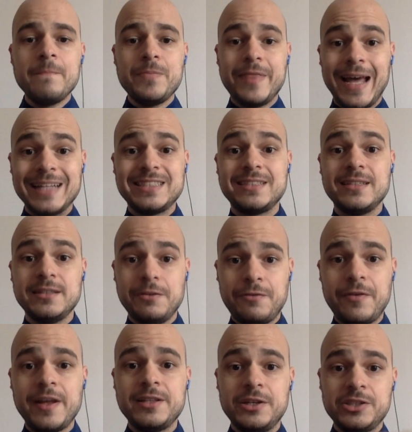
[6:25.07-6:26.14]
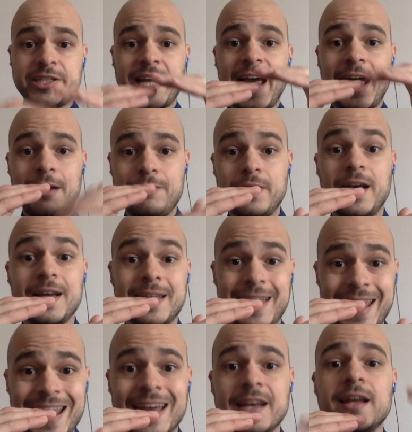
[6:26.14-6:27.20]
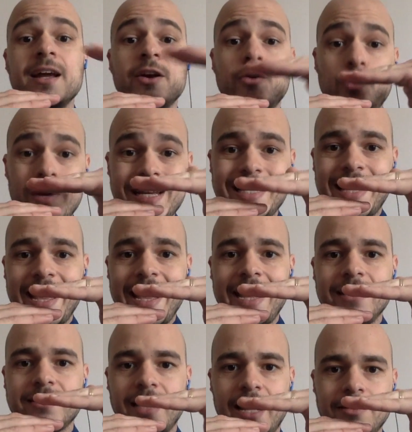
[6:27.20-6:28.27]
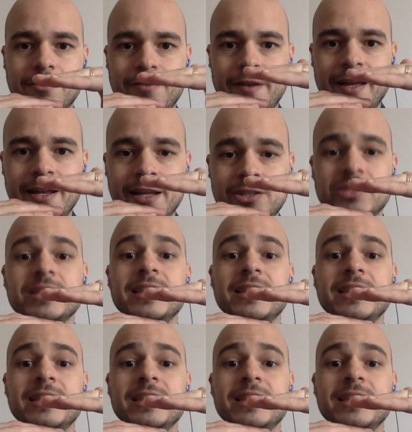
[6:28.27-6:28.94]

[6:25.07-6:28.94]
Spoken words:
that defenders have again regained advantage,